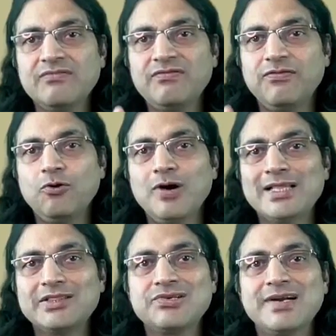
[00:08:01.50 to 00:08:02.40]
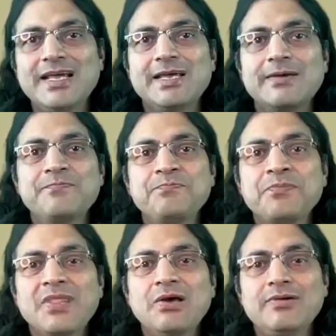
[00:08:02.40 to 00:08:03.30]
4 and 3.
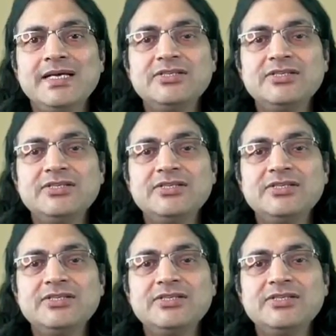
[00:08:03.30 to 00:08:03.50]
Okay,